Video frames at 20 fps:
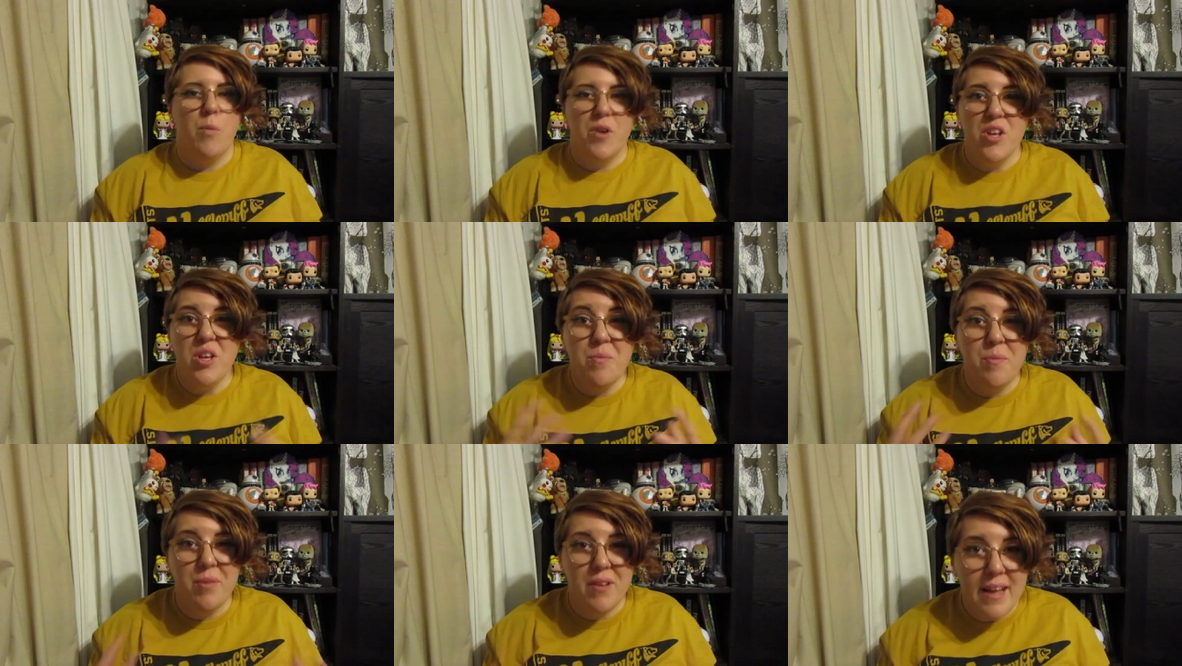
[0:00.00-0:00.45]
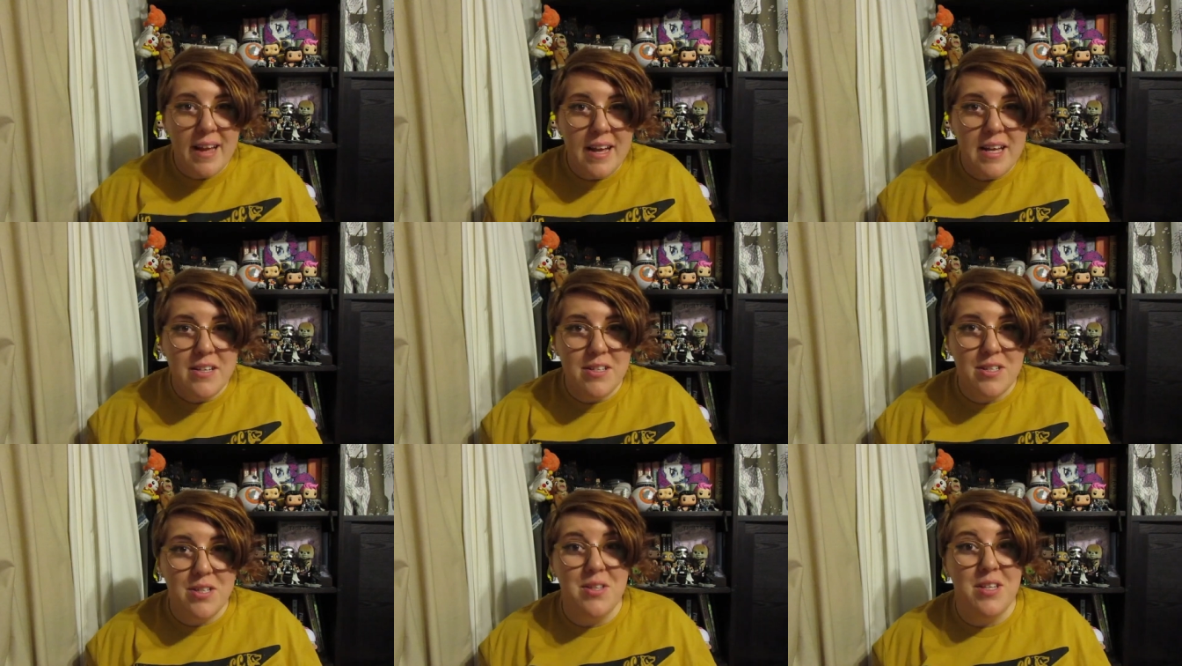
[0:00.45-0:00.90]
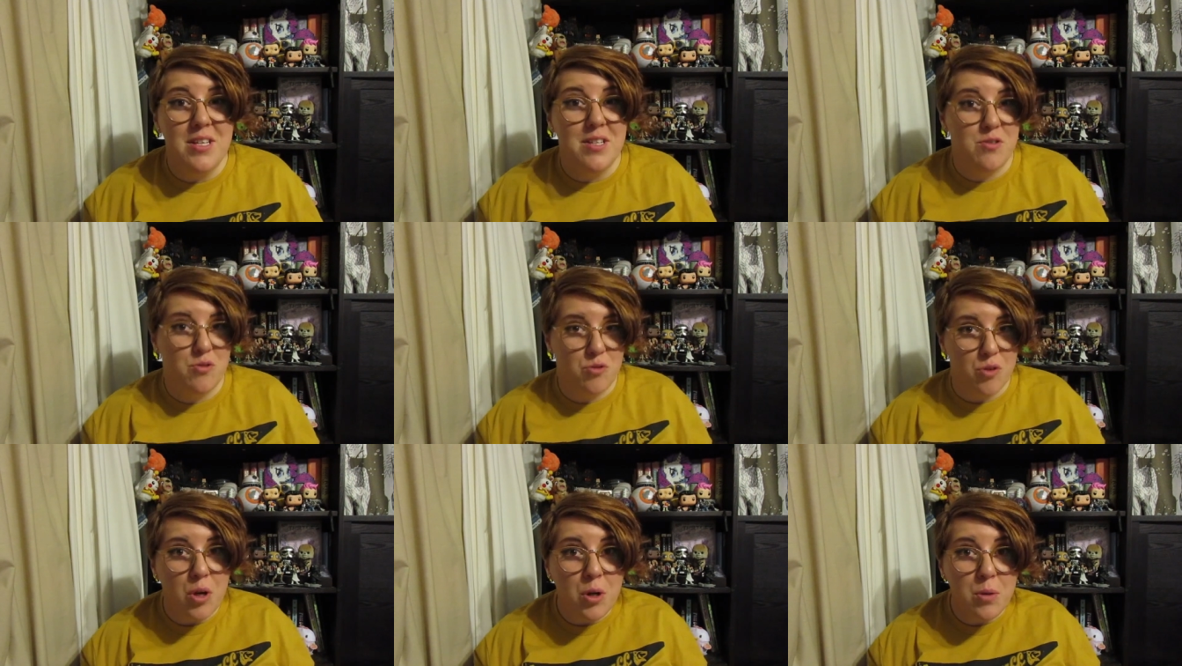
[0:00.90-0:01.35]
When you play into
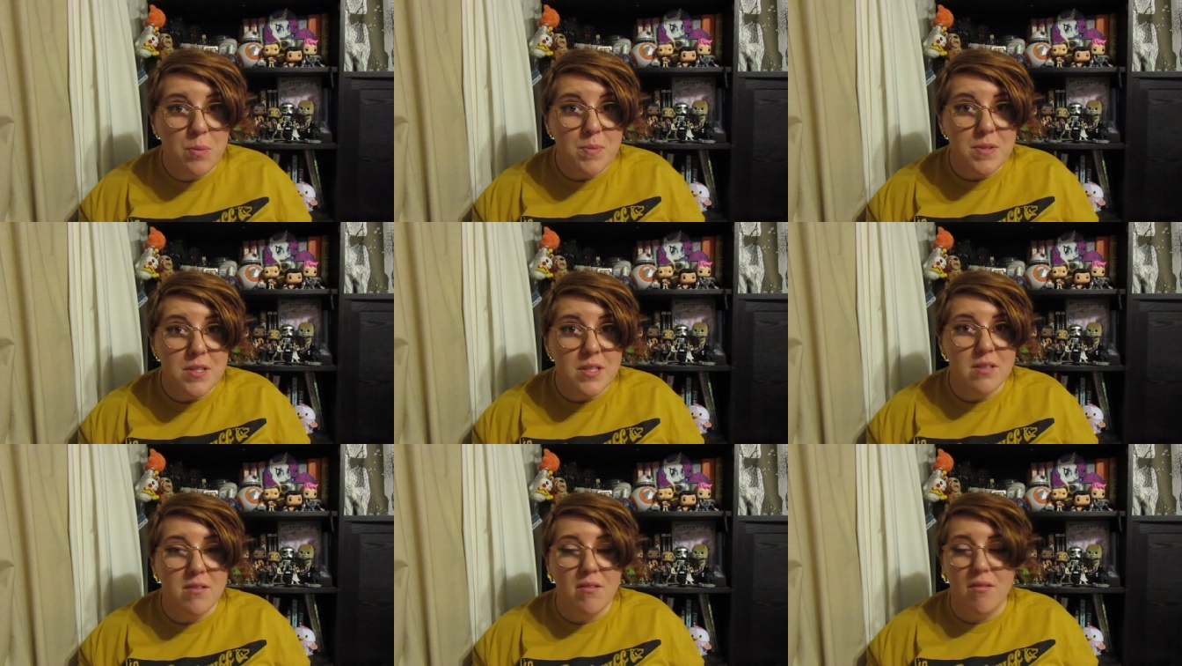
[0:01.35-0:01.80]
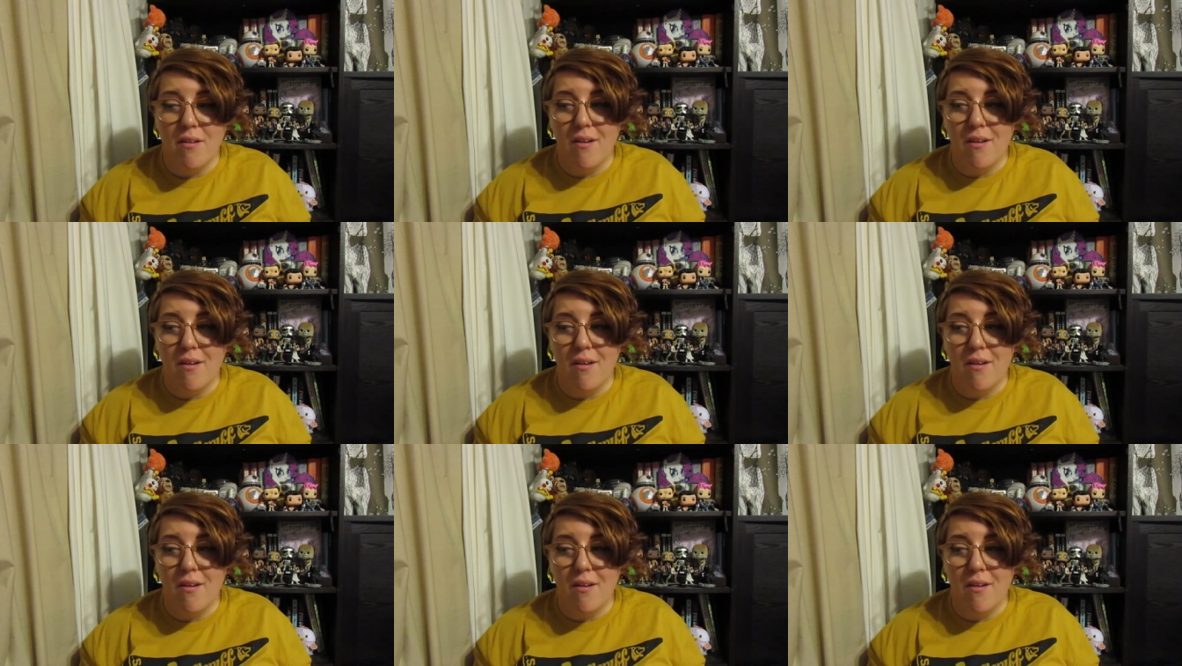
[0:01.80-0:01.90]
these tropes,